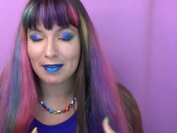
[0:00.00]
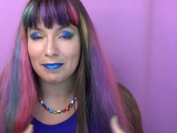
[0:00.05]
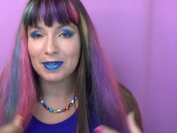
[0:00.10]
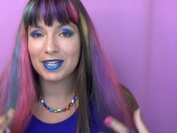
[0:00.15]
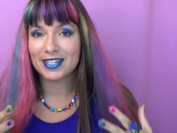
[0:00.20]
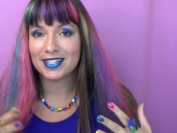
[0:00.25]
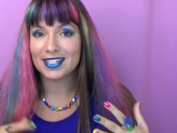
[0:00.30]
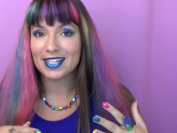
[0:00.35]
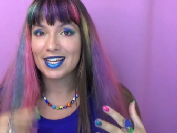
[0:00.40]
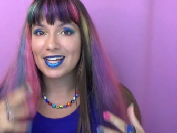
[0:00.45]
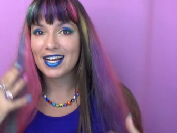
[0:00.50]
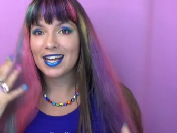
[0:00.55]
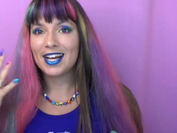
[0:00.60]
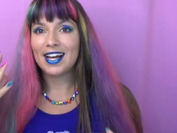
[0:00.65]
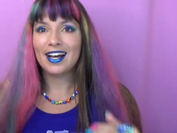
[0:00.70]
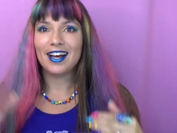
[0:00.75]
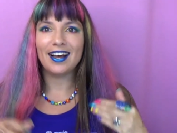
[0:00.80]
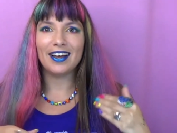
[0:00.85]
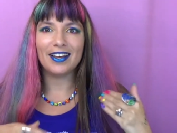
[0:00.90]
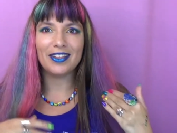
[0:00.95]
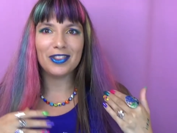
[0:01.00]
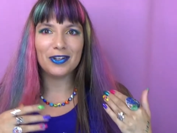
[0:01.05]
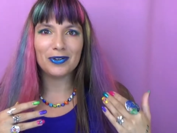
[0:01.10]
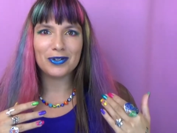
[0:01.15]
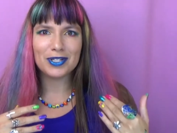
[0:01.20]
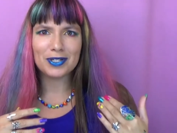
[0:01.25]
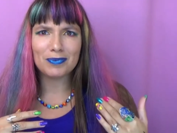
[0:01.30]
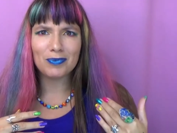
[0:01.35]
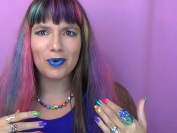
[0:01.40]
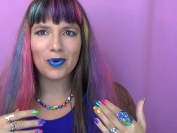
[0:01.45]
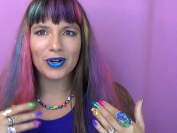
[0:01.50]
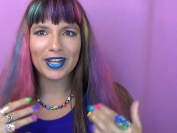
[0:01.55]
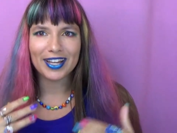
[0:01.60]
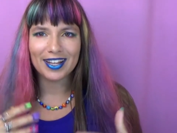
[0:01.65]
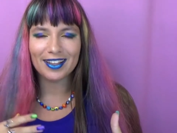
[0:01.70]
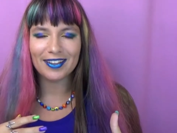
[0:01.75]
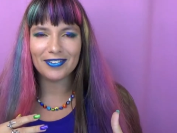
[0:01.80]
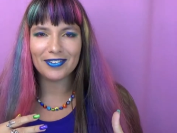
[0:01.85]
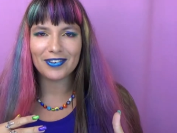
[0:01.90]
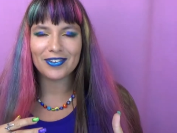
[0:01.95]
because uh, there is more
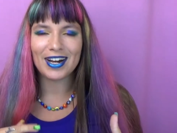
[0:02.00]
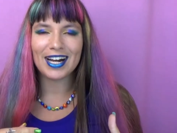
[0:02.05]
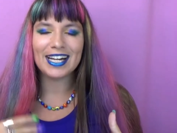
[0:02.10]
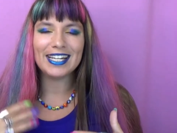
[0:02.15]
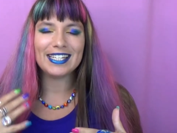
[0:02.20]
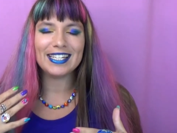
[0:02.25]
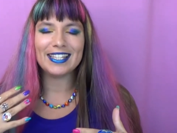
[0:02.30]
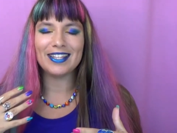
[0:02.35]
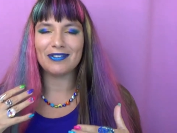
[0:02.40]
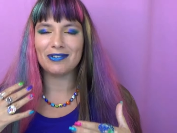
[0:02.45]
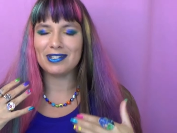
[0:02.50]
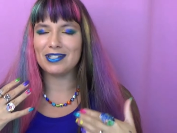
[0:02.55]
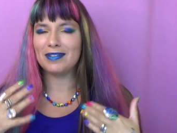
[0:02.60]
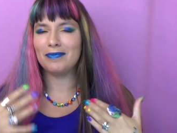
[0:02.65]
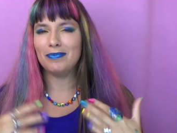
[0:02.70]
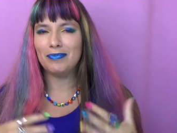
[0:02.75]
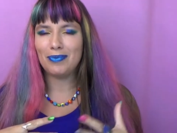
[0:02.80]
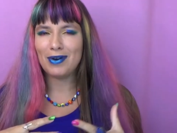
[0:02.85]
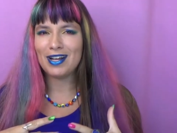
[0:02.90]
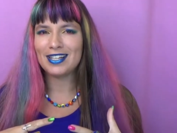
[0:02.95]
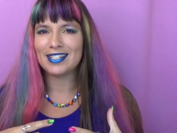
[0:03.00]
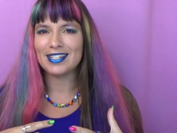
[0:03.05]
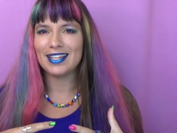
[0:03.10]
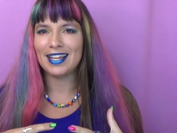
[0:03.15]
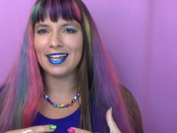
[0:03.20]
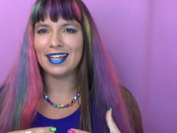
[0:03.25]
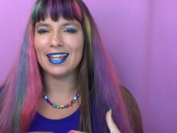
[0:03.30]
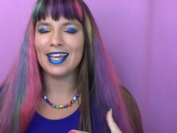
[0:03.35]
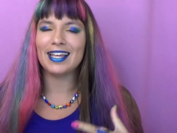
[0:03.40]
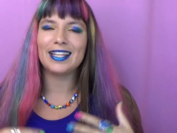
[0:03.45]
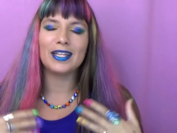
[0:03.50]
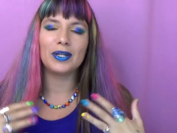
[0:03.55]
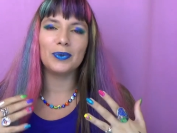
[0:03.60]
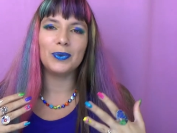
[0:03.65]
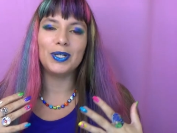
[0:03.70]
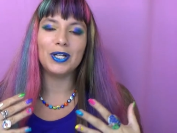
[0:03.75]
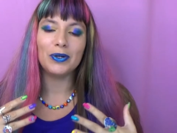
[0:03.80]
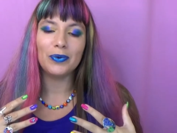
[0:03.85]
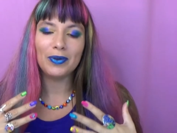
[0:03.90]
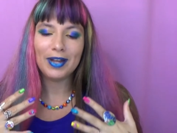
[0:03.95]
color variety, there are some brands that I like that
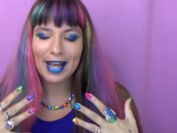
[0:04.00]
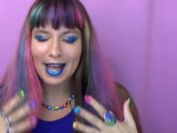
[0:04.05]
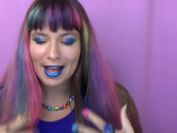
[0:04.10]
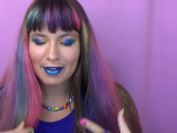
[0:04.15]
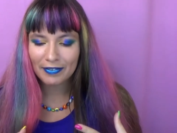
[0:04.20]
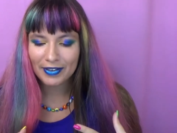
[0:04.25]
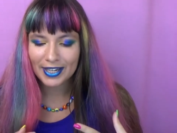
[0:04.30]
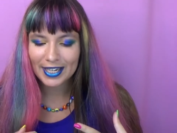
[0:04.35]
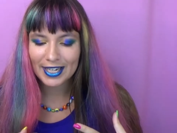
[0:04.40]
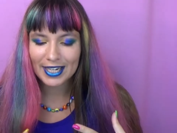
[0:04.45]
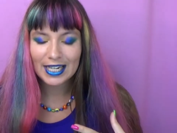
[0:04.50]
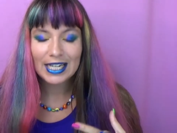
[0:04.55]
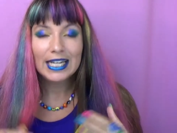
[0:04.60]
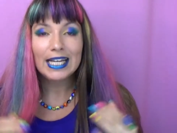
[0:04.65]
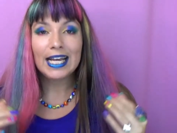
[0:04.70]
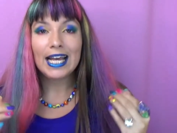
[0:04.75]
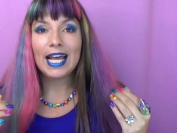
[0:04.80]
we don't have here